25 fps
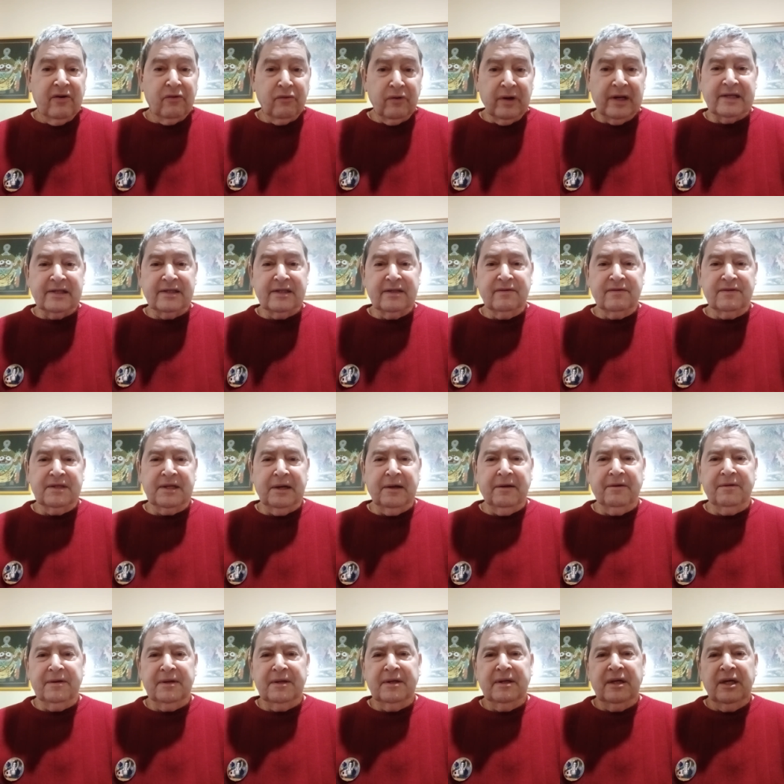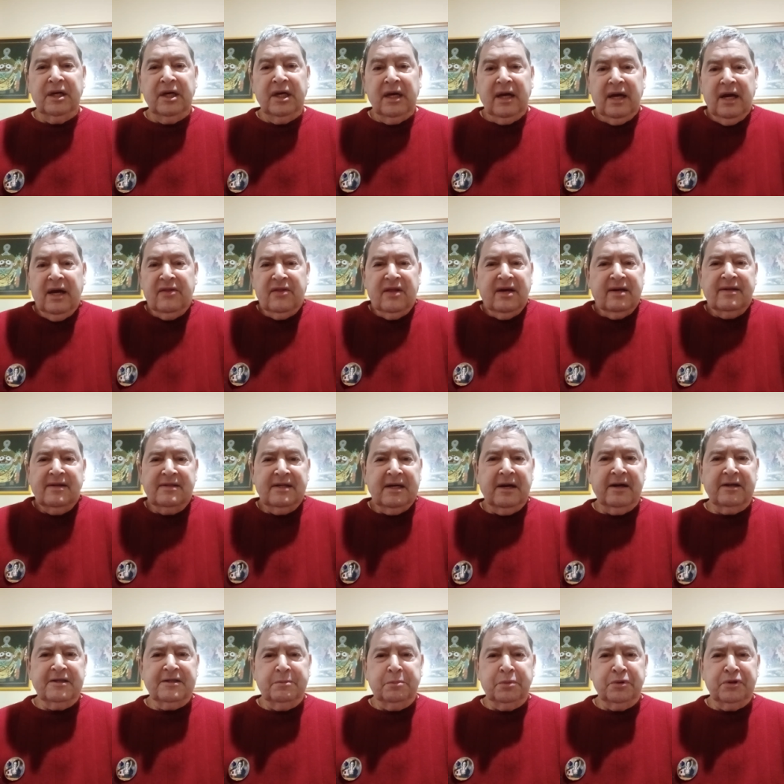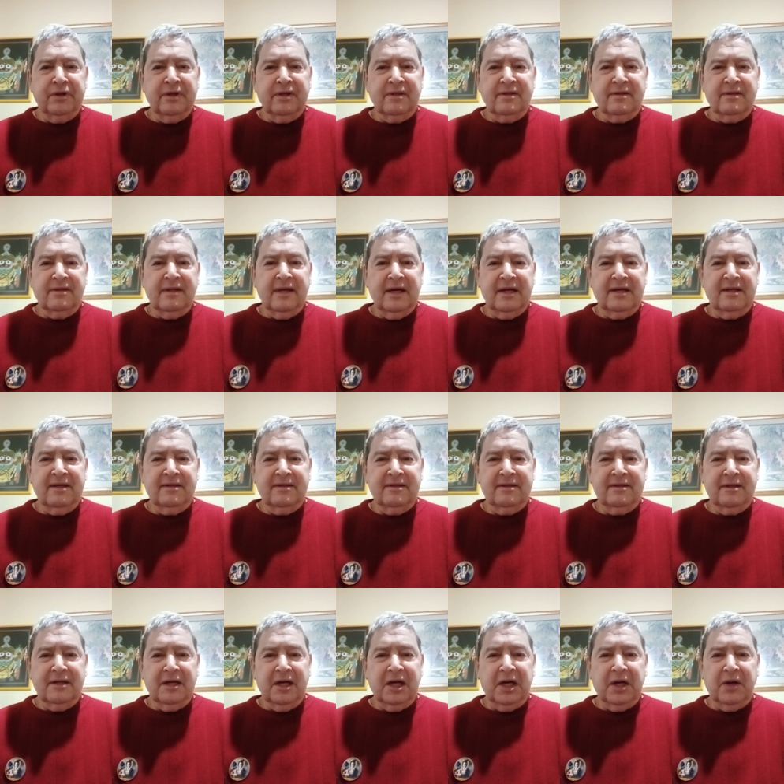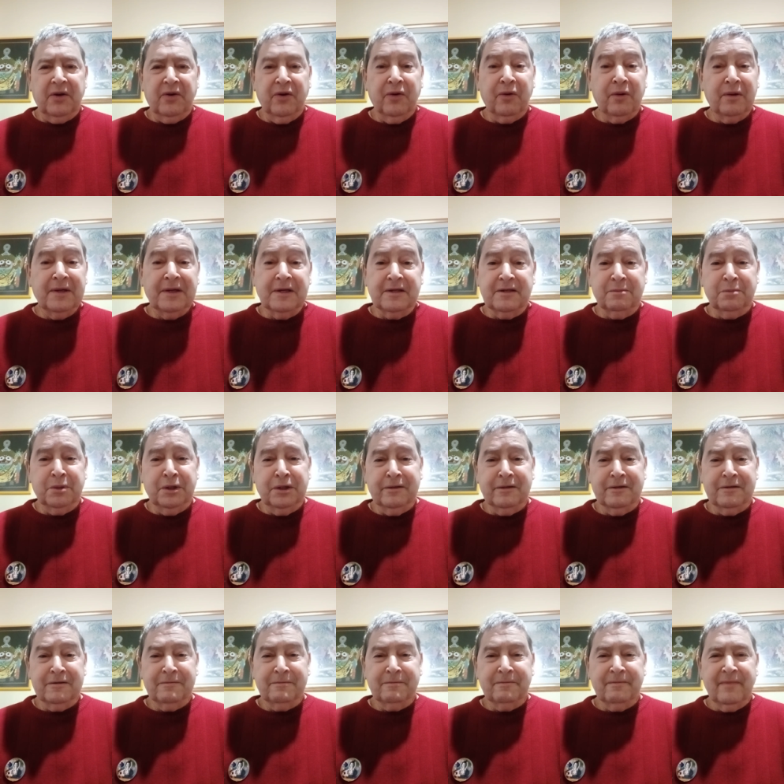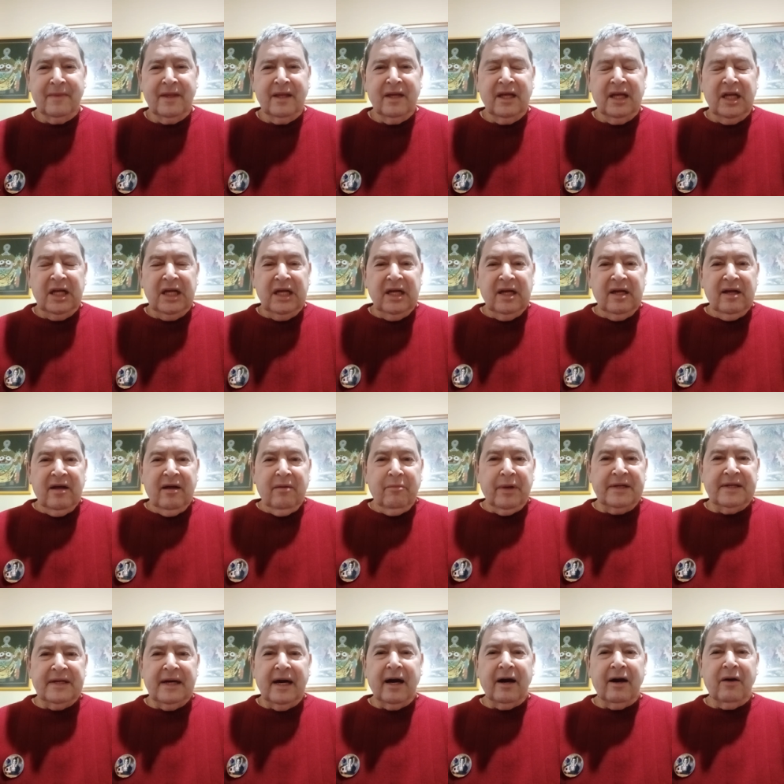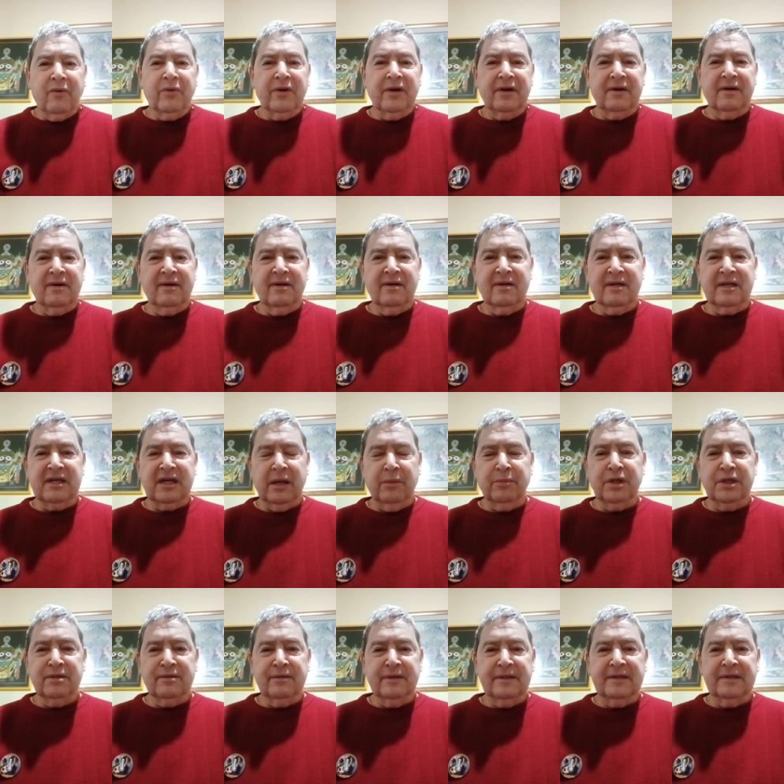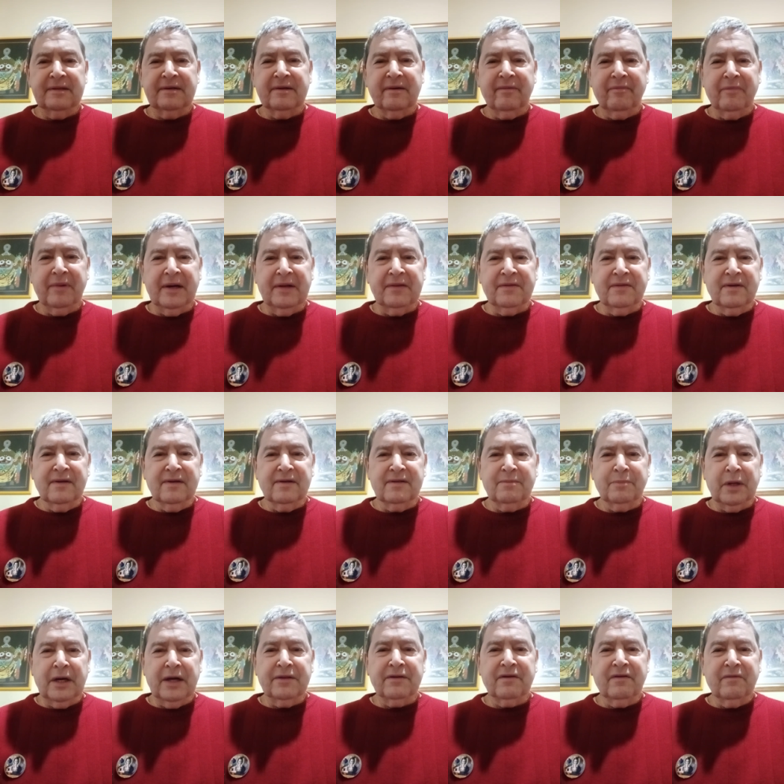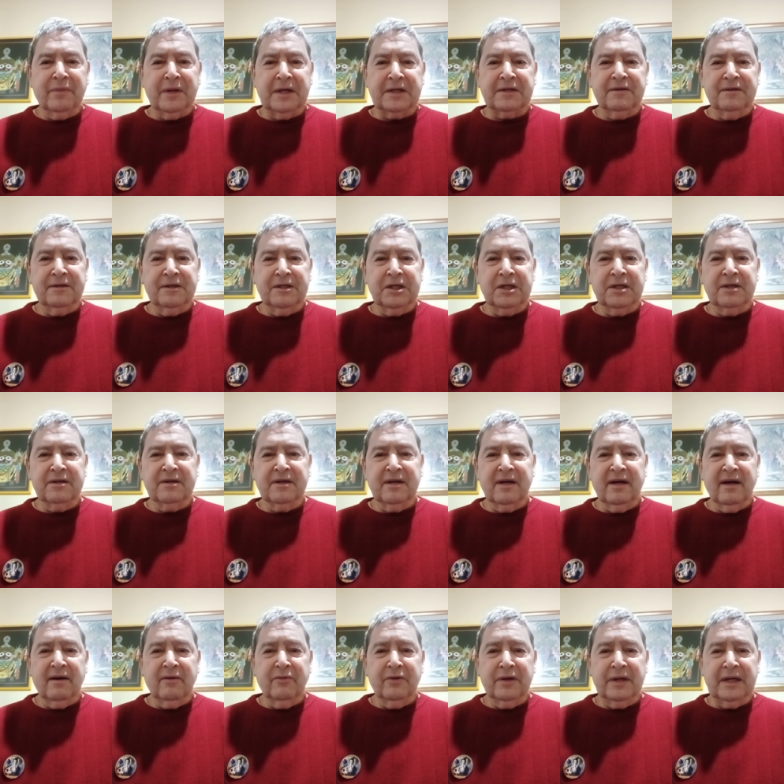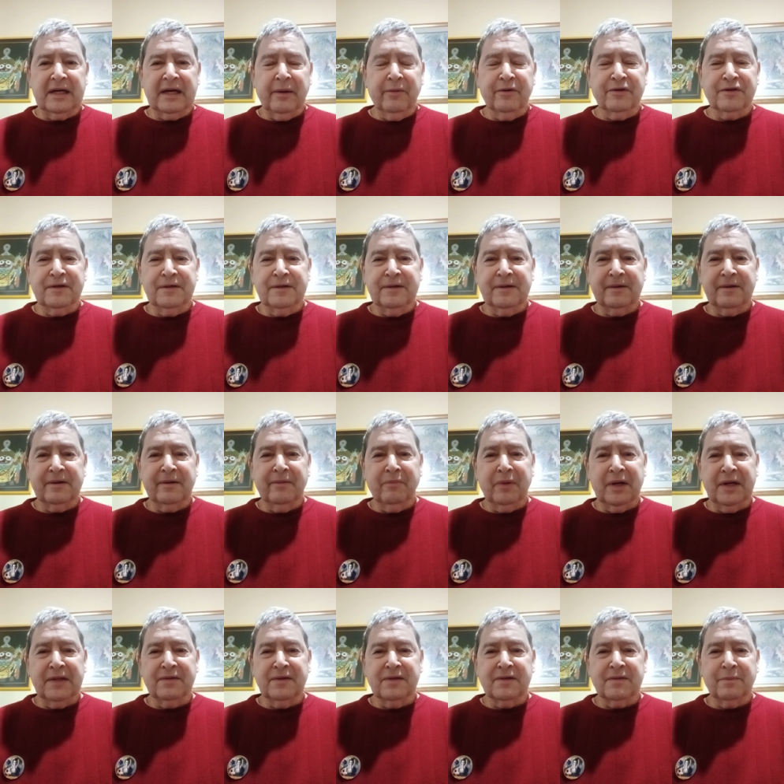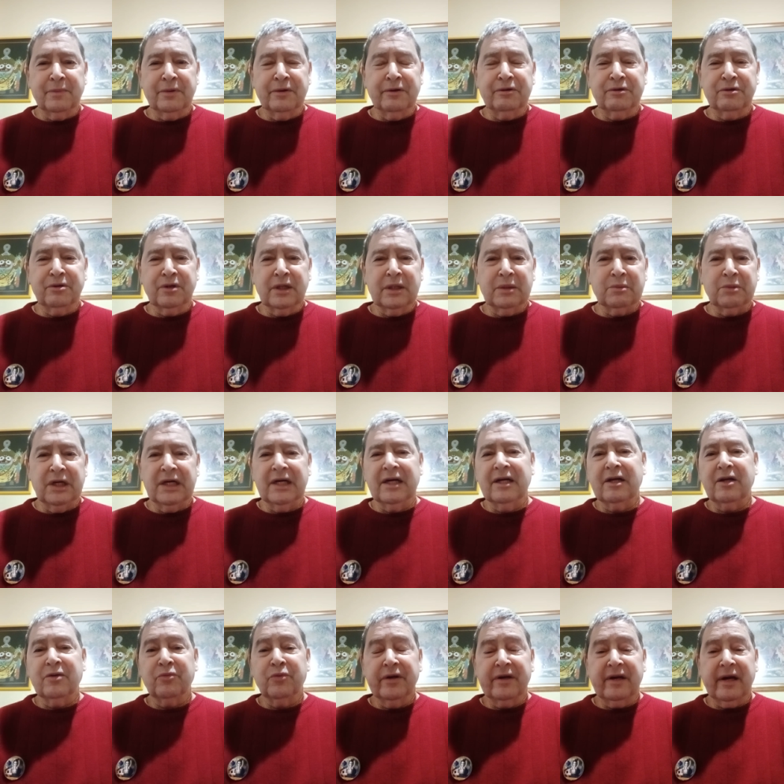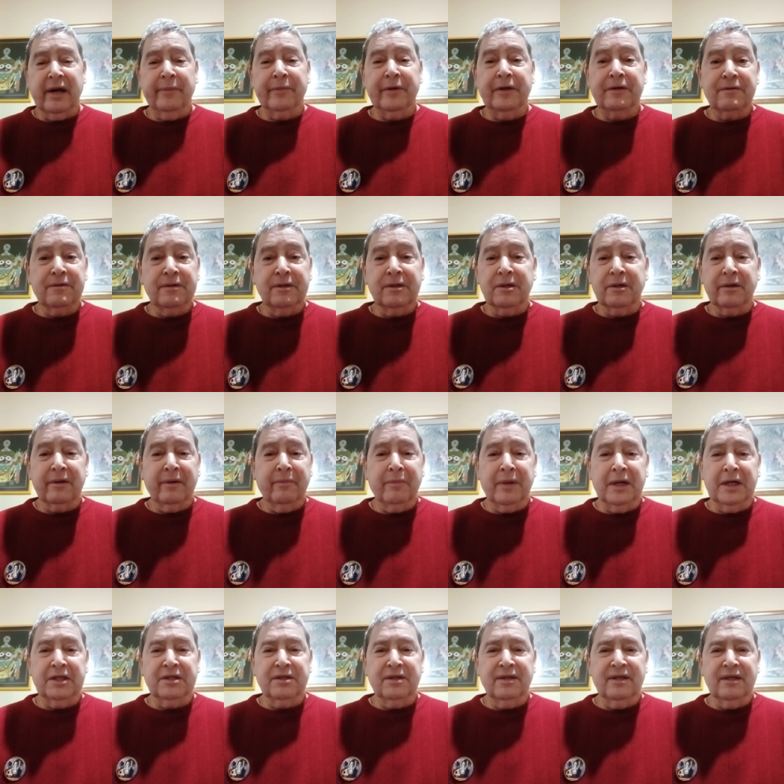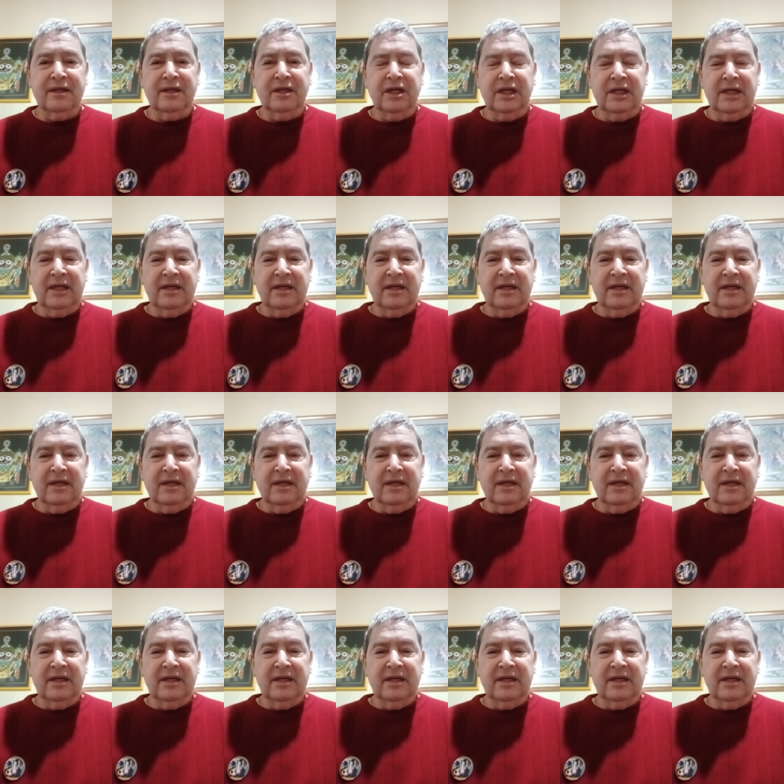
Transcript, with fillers: relative sound. And that is our experience. That is our only experience. But now we are uh, coming to hear about this path of bhakti yoga, we are coming to hear about the spiritual well, we are coming to hear about the